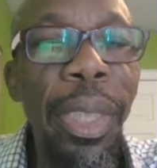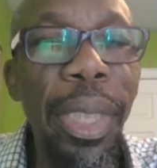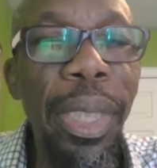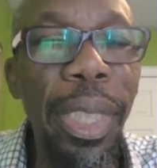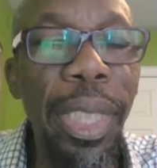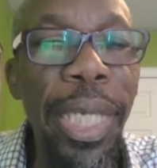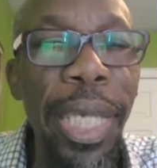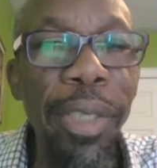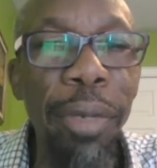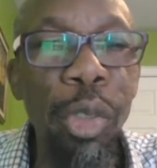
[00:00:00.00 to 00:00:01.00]
In the
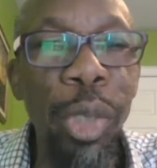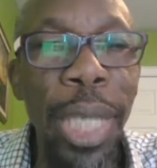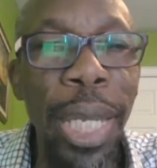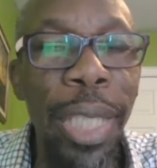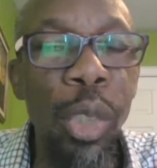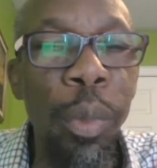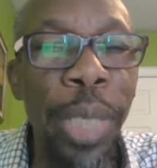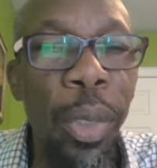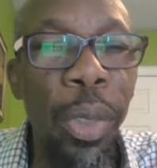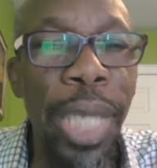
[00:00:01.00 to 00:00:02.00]
case of Trinidad and
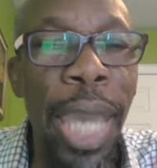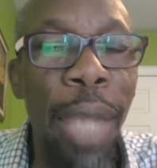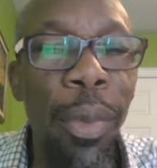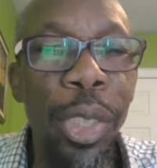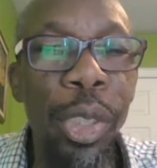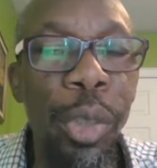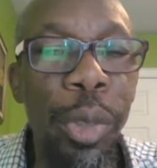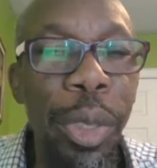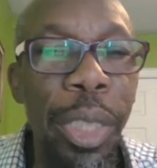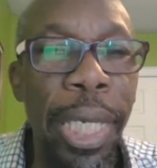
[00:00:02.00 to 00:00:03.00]
Tobago, they
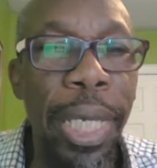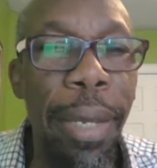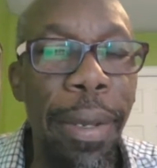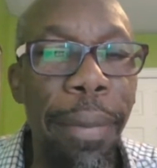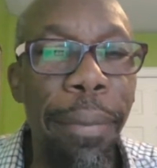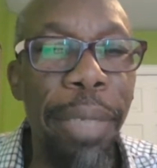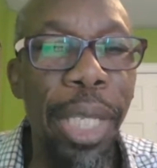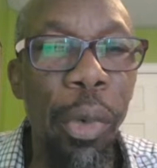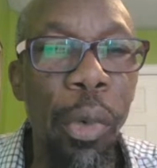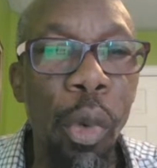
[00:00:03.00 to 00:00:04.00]
always take a
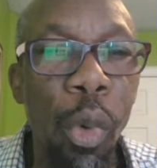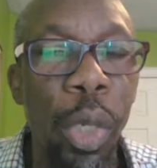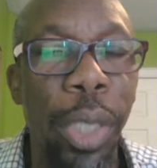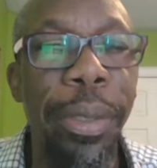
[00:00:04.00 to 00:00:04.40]
middle role.